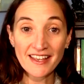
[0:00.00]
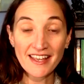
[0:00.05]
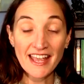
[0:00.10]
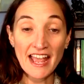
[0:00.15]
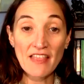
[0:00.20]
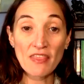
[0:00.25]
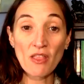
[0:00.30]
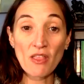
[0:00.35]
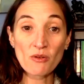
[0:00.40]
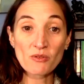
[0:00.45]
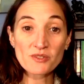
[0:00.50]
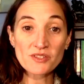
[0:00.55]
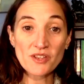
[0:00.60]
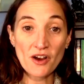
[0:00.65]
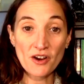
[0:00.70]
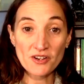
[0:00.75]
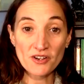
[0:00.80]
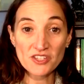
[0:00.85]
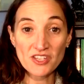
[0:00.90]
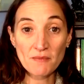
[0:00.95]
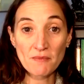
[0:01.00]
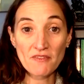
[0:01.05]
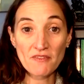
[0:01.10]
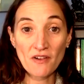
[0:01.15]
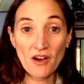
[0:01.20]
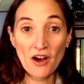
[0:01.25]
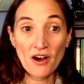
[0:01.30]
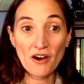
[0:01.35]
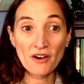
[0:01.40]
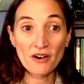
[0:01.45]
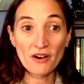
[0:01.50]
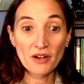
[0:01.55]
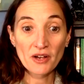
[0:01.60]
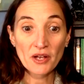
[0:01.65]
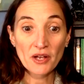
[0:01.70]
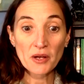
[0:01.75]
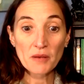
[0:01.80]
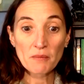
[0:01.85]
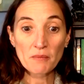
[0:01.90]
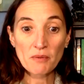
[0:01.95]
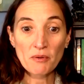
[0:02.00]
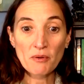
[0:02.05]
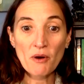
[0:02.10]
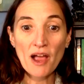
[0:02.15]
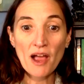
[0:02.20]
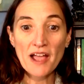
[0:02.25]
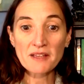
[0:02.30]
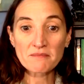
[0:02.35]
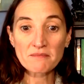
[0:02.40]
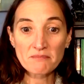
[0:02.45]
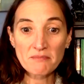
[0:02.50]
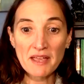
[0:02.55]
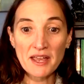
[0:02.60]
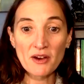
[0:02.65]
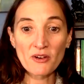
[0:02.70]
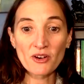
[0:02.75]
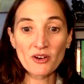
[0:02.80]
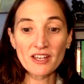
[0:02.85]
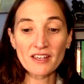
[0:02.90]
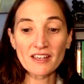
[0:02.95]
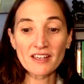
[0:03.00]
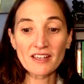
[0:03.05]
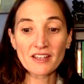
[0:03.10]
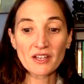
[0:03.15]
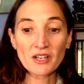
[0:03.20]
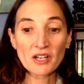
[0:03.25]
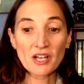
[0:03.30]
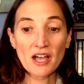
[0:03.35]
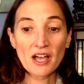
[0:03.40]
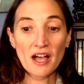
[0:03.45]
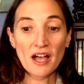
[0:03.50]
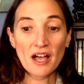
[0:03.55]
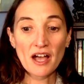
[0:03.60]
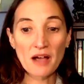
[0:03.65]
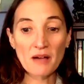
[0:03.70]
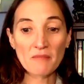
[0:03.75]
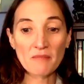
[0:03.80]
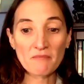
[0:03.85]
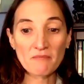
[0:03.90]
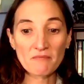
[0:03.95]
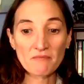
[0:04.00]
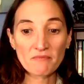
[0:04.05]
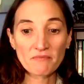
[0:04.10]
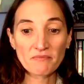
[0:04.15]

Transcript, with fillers: And those are some of our primary um,